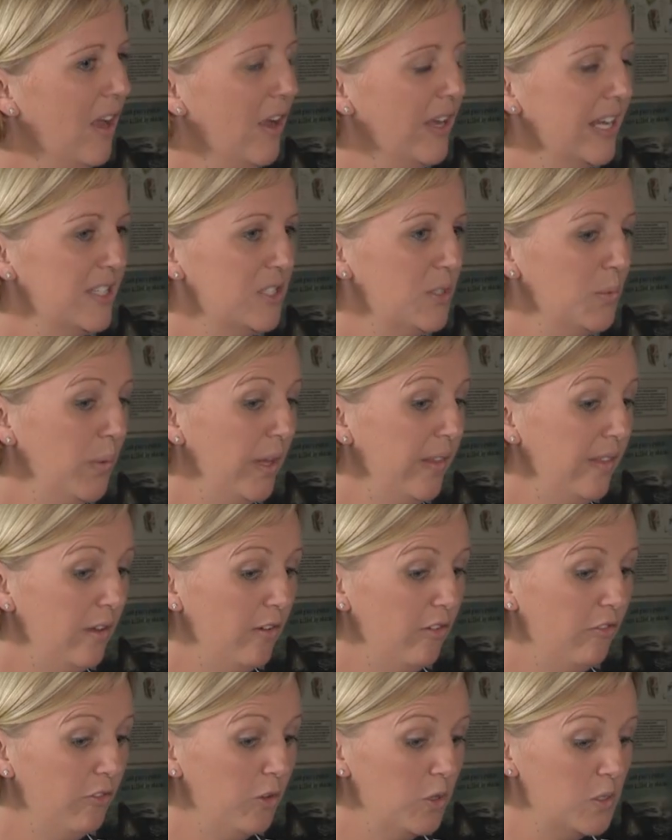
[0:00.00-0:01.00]
Okay, so when
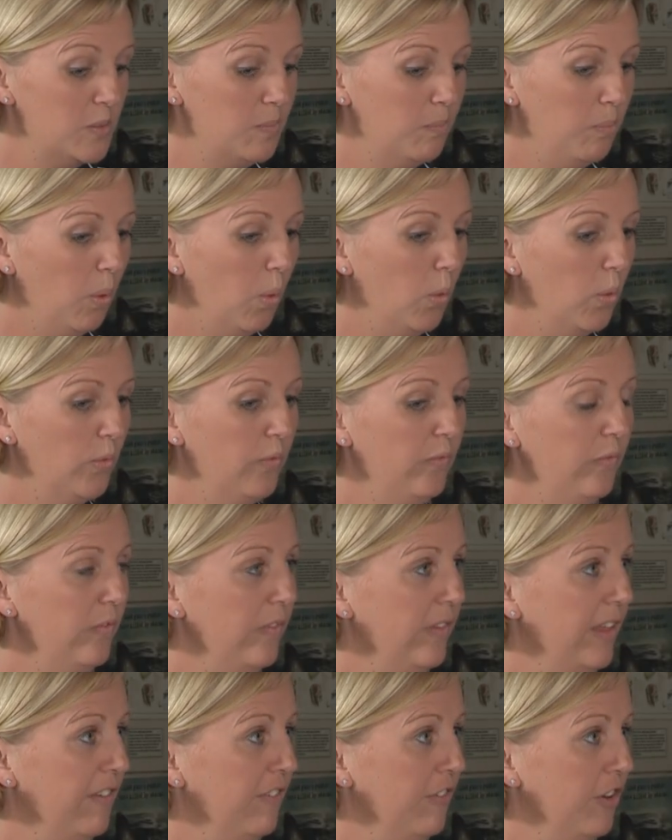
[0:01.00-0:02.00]
they're first born,
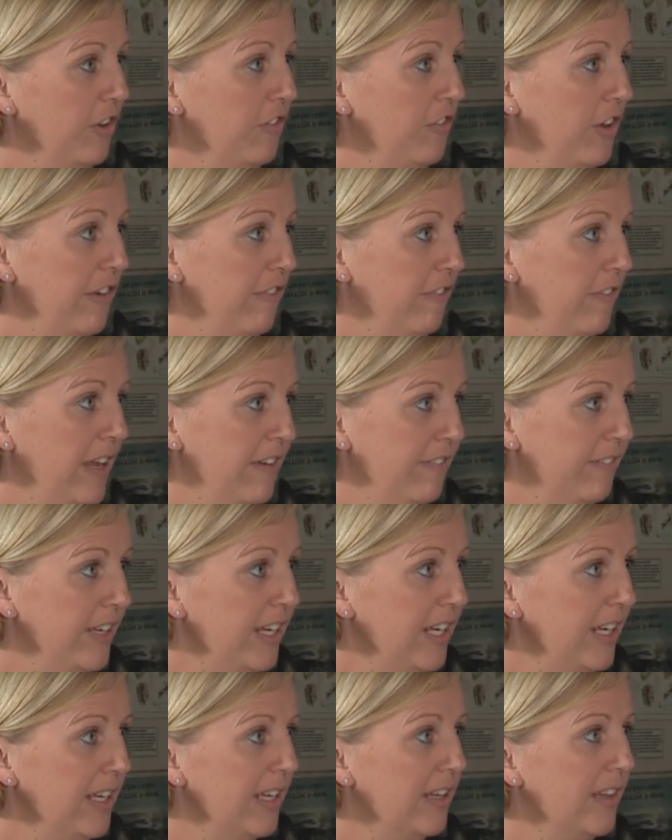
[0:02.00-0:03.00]
they're yes. very, very
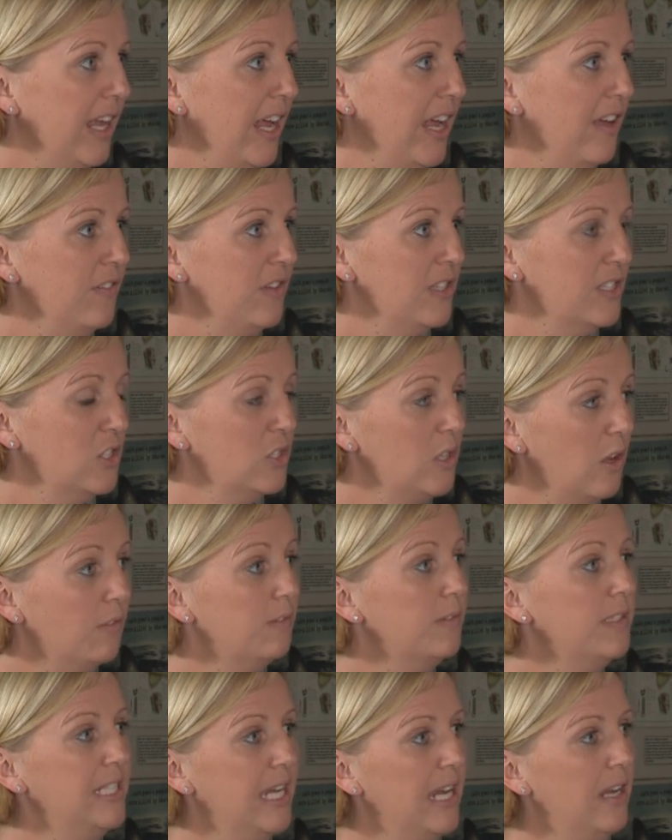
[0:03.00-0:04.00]
fluffy and they have a
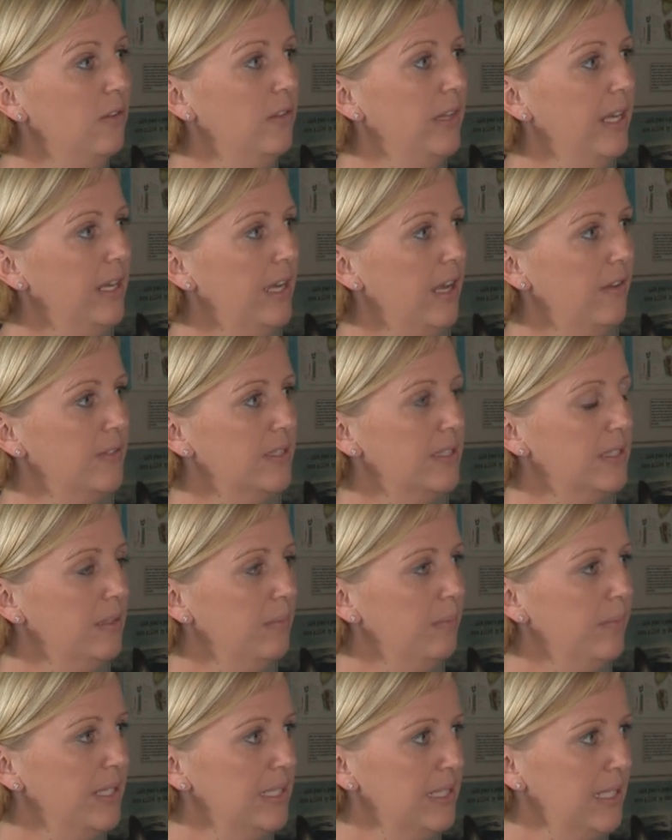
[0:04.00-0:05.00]
soft down that covers
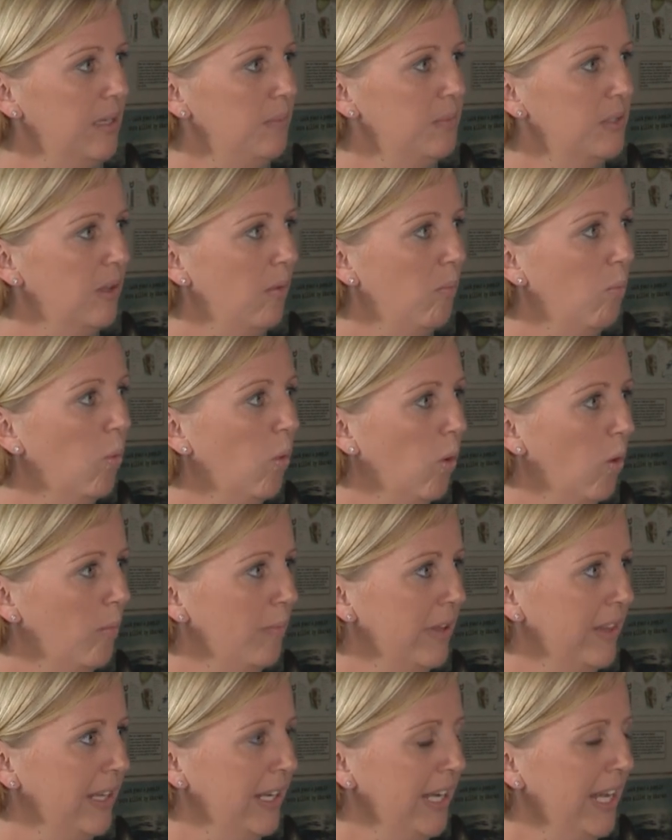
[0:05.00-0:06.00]
them. This keeps them warm
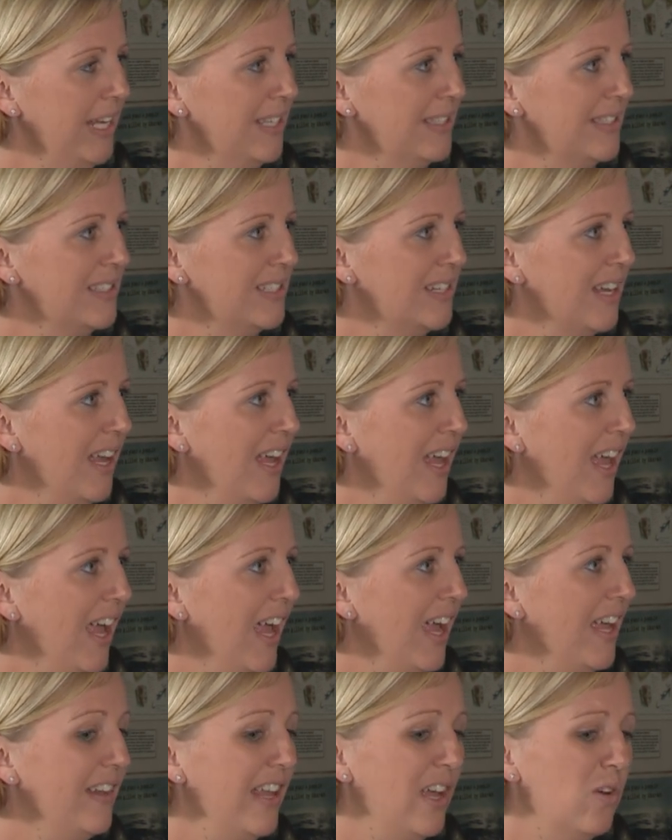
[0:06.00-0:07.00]
in the nest.
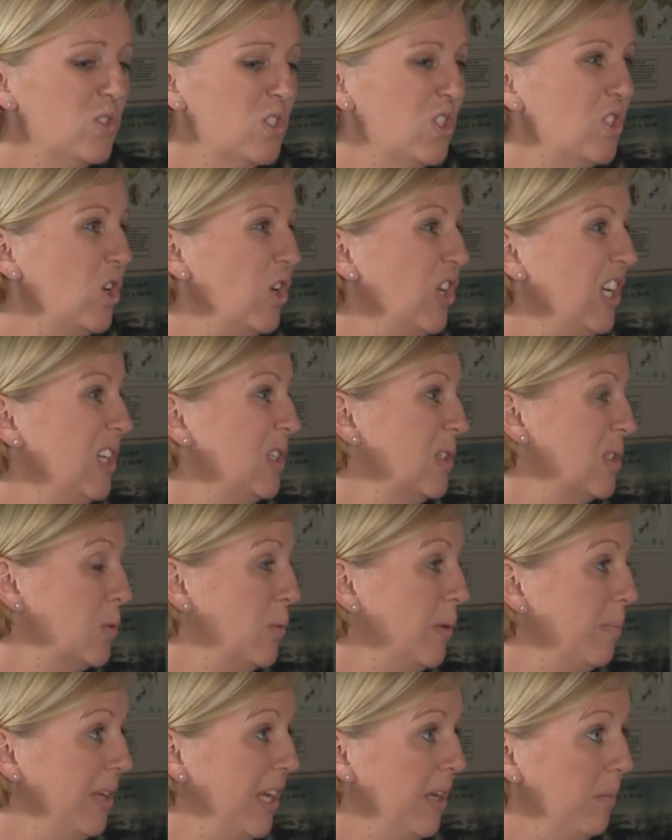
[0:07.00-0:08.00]
And they also don't need to swim